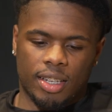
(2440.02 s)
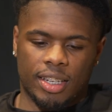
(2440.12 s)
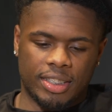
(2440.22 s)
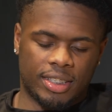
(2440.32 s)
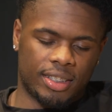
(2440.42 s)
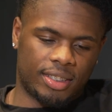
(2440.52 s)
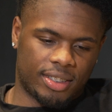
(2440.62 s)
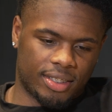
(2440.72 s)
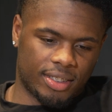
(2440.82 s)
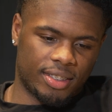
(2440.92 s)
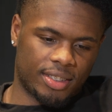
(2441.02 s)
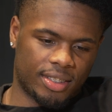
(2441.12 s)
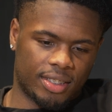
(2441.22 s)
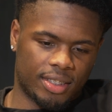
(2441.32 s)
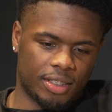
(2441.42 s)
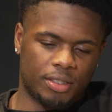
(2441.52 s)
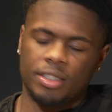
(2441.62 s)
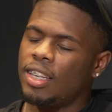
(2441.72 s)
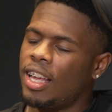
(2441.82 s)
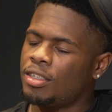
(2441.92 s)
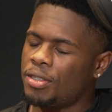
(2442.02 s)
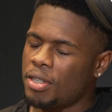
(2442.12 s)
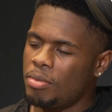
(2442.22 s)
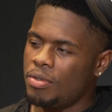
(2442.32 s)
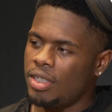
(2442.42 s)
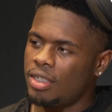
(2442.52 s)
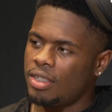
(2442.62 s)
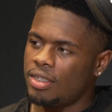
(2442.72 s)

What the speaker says: It's just, you seen the last Joker movie?